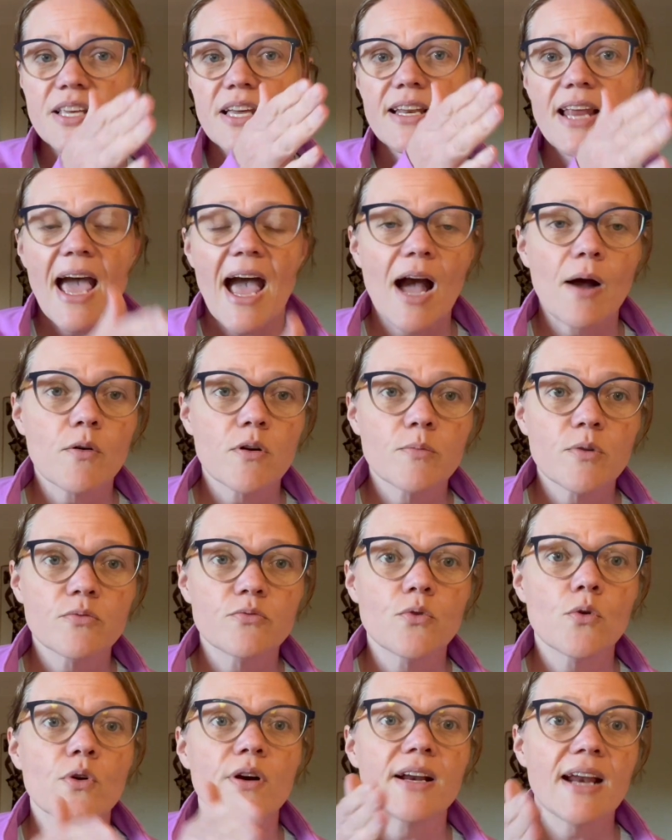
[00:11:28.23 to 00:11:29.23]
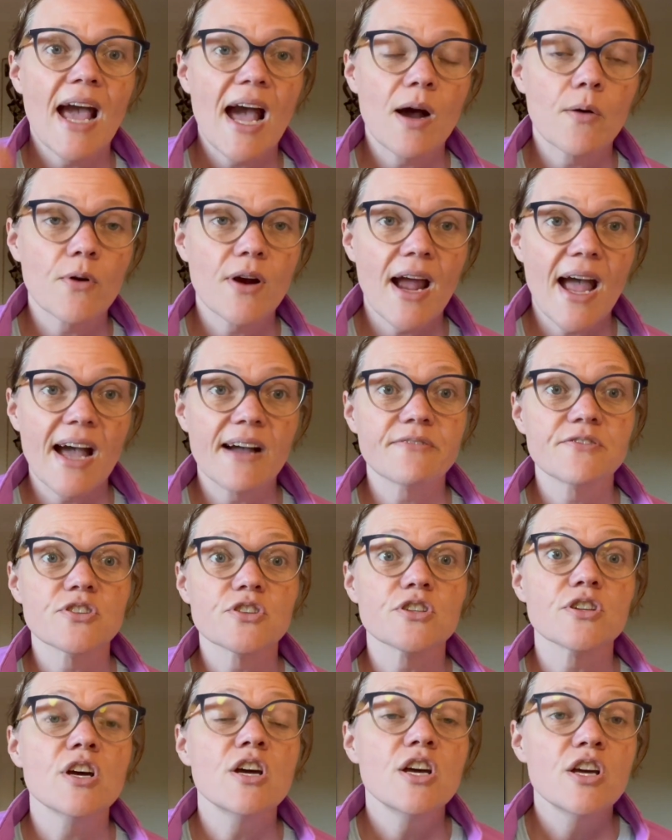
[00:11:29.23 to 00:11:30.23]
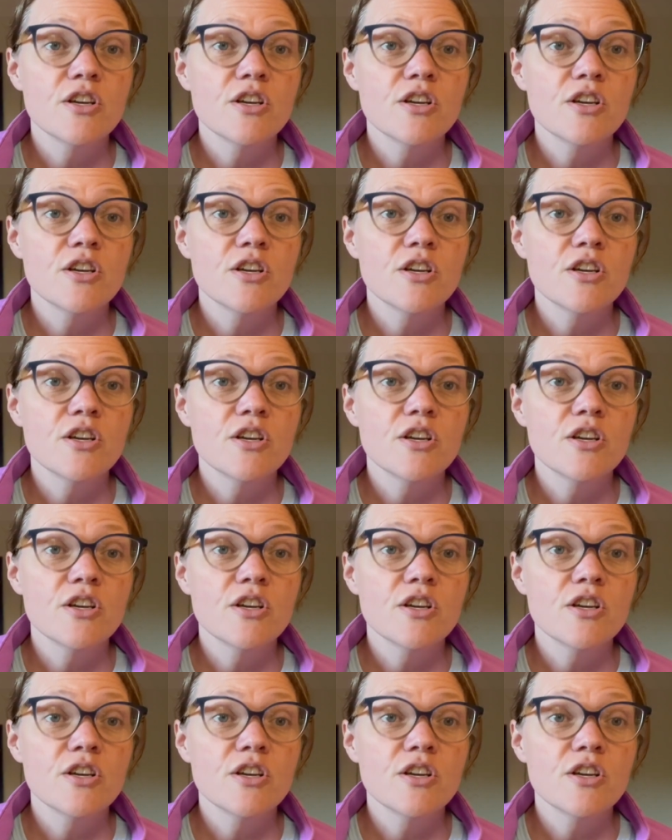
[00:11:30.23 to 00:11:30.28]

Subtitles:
an hour before, an hour after,